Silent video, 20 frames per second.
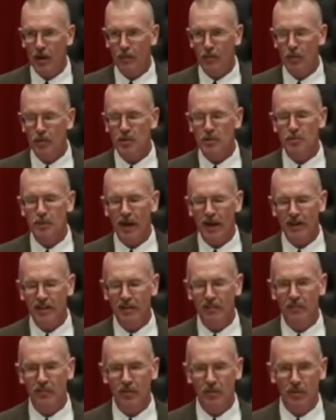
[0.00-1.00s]

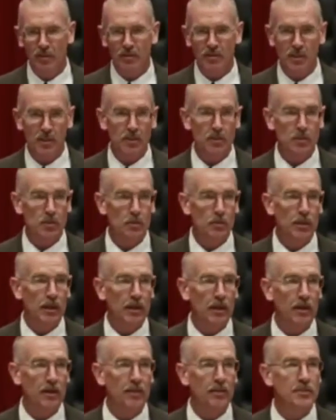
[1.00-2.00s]
perspective to this issue
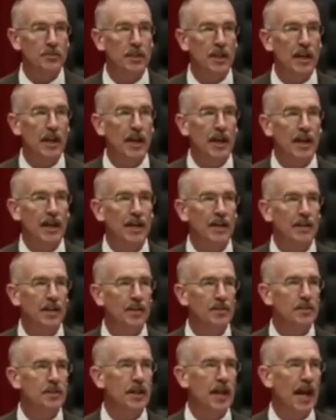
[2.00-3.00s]
because he
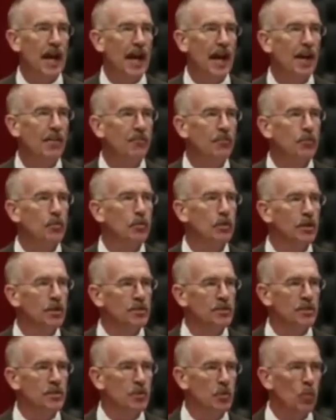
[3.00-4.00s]
doesn't have to
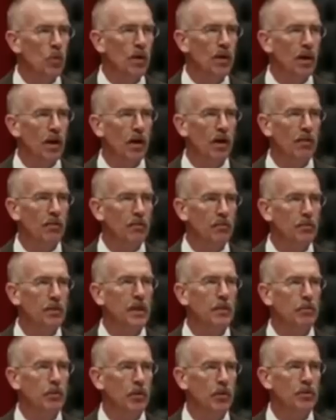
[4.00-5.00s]
listen to what other
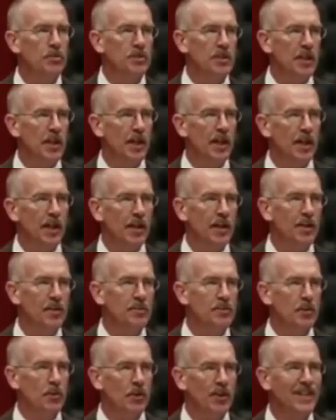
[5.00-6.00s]
people are saying
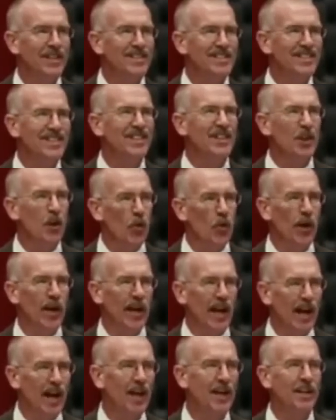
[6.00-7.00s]
is or isn't
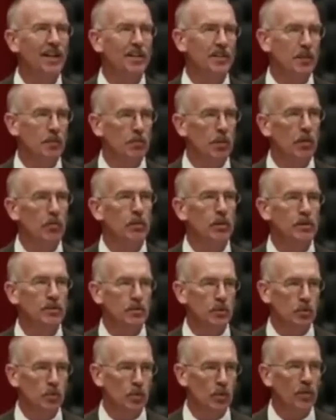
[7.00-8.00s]
going on in the public
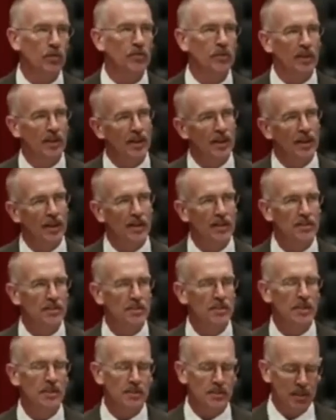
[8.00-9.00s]
schools. He
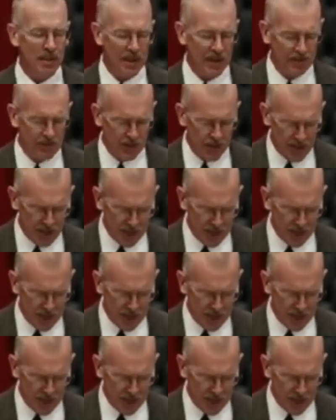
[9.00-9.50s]
sees it every